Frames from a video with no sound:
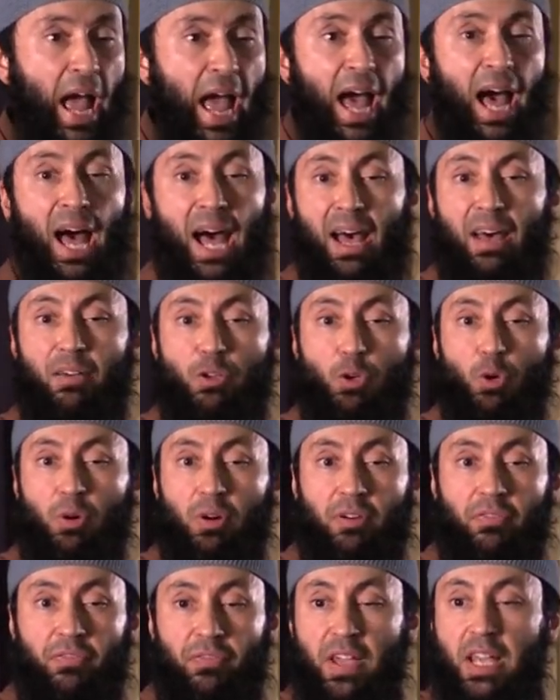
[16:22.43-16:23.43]
have, you
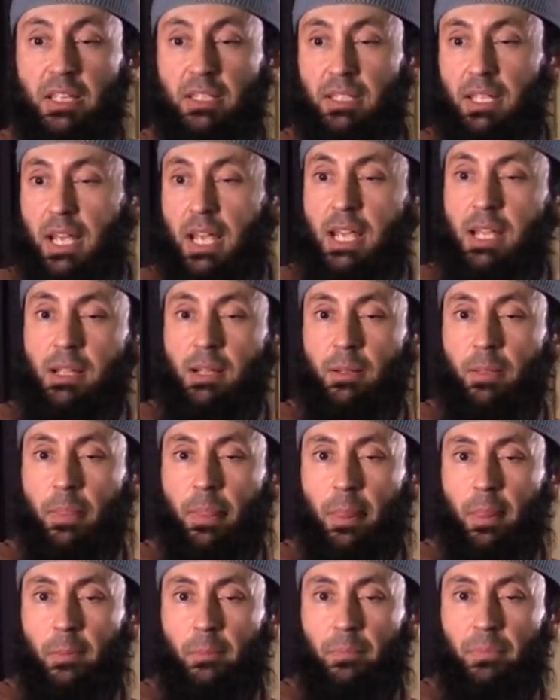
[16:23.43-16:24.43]
are
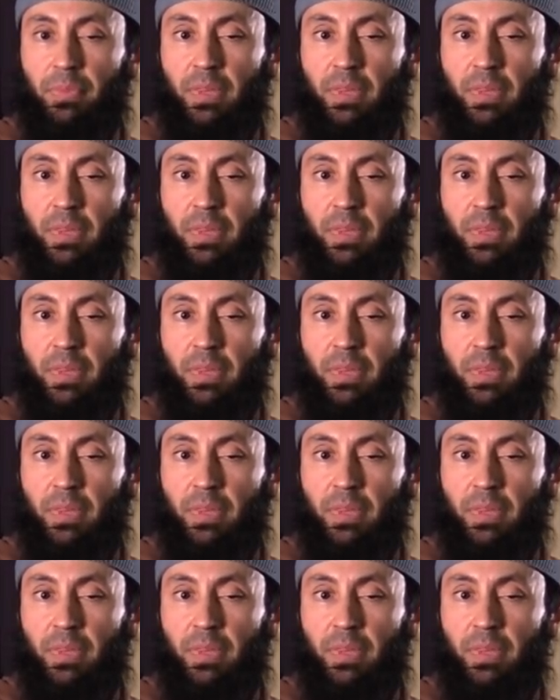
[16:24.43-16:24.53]
facing,